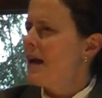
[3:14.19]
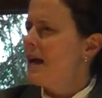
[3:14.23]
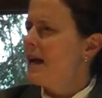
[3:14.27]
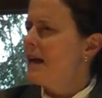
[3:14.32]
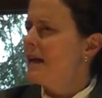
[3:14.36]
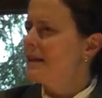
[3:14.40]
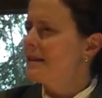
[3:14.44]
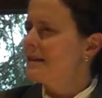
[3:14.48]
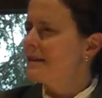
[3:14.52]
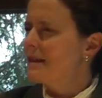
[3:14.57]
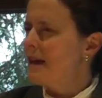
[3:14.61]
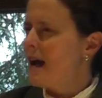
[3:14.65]

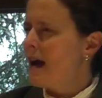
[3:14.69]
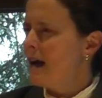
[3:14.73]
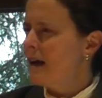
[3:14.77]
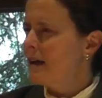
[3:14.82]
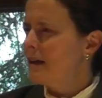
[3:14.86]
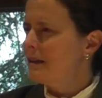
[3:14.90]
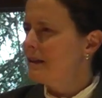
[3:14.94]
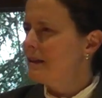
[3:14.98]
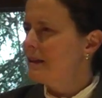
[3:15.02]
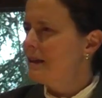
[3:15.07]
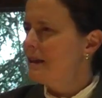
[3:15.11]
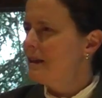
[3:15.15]

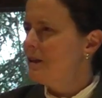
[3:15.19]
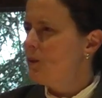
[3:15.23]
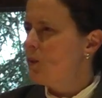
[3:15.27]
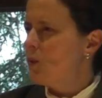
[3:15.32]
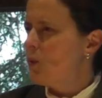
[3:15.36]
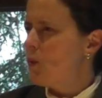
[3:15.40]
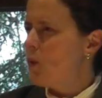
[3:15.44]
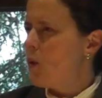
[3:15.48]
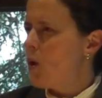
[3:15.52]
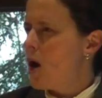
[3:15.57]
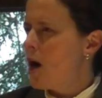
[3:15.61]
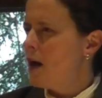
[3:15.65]
exactly
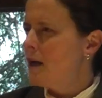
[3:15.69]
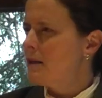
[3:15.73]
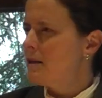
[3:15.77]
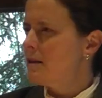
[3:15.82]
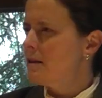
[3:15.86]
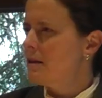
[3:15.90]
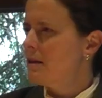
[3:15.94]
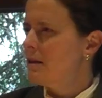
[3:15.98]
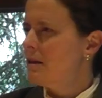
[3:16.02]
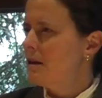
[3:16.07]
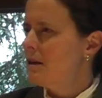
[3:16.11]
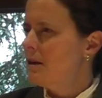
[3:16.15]

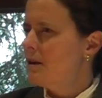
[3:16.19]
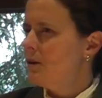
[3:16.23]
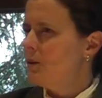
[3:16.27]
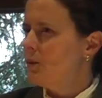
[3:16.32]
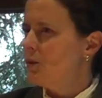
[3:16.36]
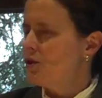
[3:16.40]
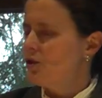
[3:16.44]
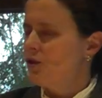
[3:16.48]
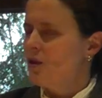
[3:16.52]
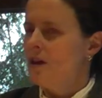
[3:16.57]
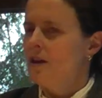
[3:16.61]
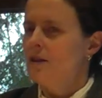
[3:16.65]
what
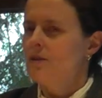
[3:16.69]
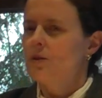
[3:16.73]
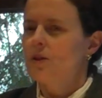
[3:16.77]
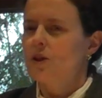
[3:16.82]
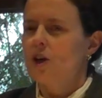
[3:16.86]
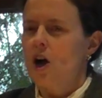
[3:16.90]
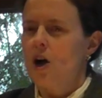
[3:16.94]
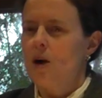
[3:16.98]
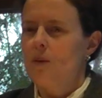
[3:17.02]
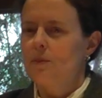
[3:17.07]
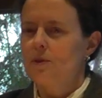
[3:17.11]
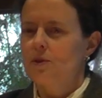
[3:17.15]
we're trying to
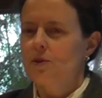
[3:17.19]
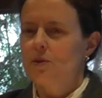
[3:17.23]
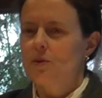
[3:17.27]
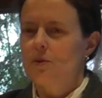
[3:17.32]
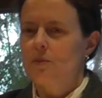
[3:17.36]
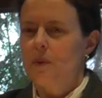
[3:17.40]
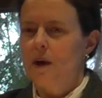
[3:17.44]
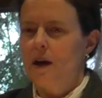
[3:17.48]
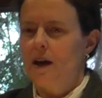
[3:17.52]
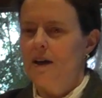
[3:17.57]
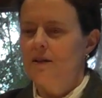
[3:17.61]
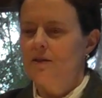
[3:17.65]
accomplish
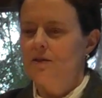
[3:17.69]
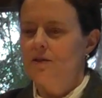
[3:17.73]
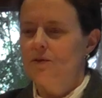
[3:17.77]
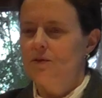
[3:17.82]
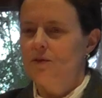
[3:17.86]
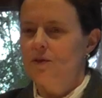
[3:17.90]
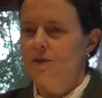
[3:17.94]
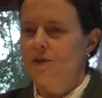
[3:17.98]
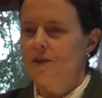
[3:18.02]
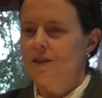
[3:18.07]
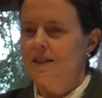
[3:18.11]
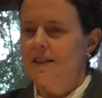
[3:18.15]
the
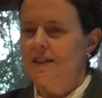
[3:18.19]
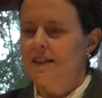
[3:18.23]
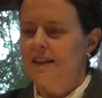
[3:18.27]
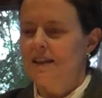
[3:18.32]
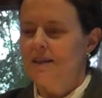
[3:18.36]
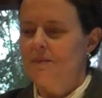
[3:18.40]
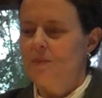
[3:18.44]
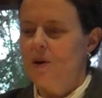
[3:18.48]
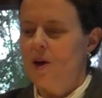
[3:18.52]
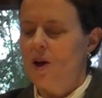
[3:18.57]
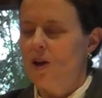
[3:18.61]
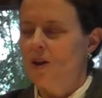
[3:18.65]

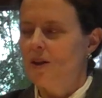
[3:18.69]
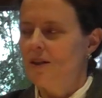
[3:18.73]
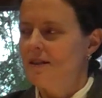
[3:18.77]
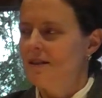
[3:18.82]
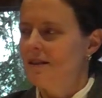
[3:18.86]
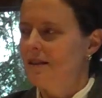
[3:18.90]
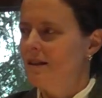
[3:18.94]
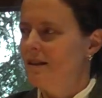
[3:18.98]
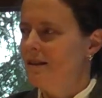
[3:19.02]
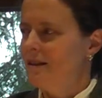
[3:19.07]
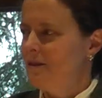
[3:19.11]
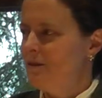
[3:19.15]
biodiversity
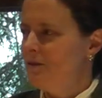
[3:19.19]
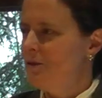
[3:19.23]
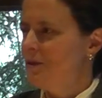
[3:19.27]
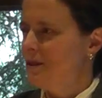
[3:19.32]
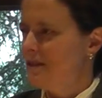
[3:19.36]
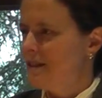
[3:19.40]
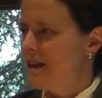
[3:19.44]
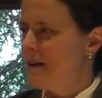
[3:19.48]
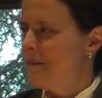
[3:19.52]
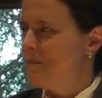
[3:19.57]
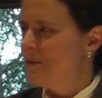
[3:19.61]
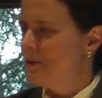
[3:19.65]
policy. And I'll give you an
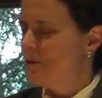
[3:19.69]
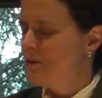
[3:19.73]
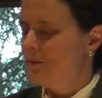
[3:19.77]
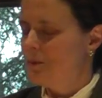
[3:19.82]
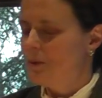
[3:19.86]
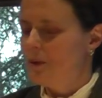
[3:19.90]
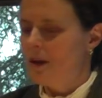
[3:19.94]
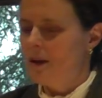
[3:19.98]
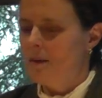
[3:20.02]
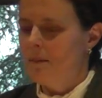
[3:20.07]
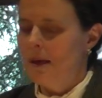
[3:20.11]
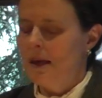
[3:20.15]
example of
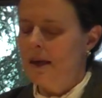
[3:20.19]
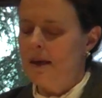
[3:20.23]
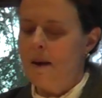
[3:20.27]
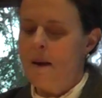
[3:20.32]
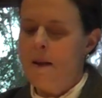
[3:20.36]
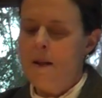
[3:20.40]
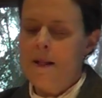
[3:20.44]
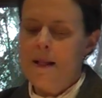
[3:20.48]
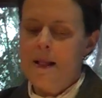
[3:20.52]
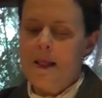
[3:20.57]
what I mean.